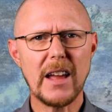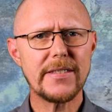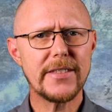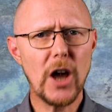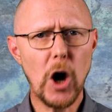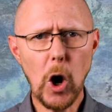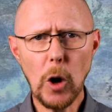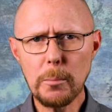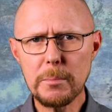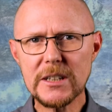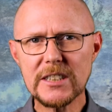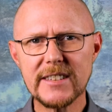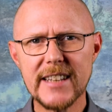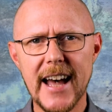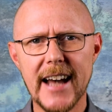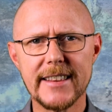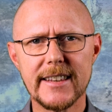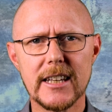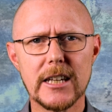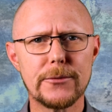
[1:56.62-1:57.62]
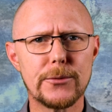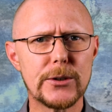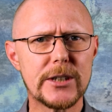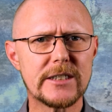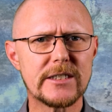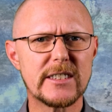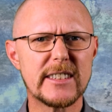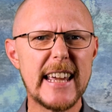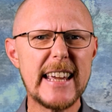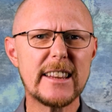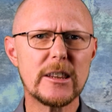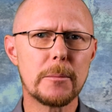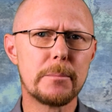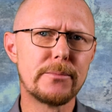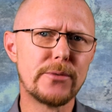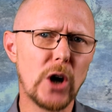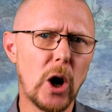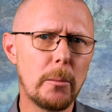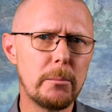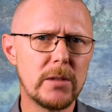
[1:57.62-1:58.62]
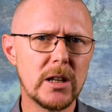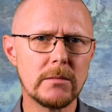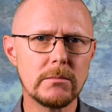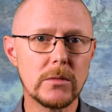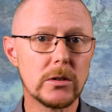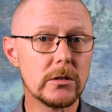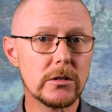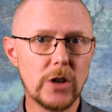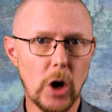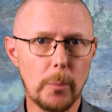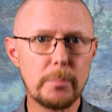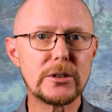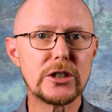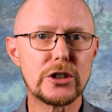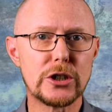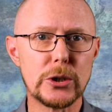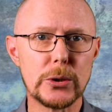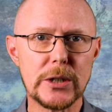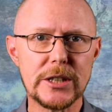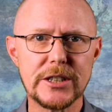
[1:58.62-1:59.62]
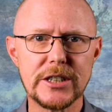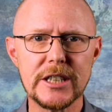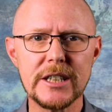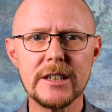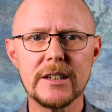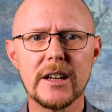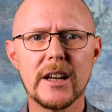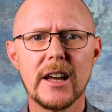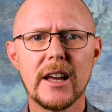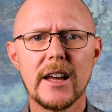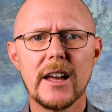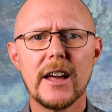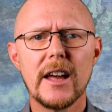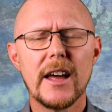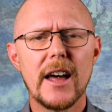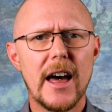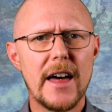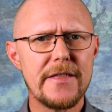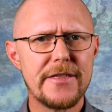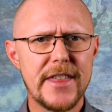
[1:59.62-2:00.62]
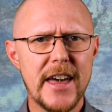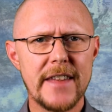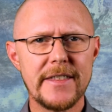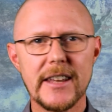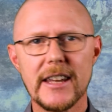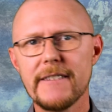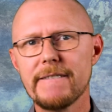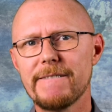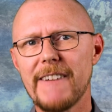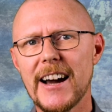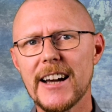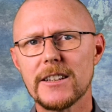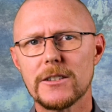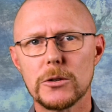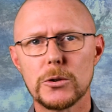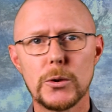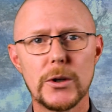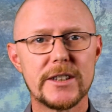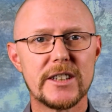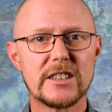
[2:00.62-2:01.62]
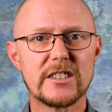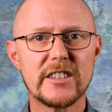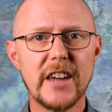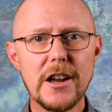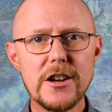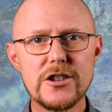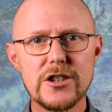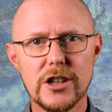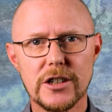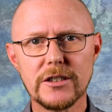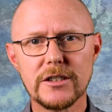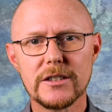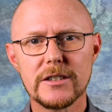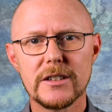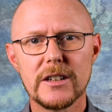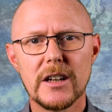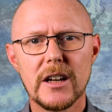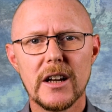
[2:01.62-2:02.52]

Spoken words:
The hope is that if we can state the problem or opportunity and then invite to a discussion,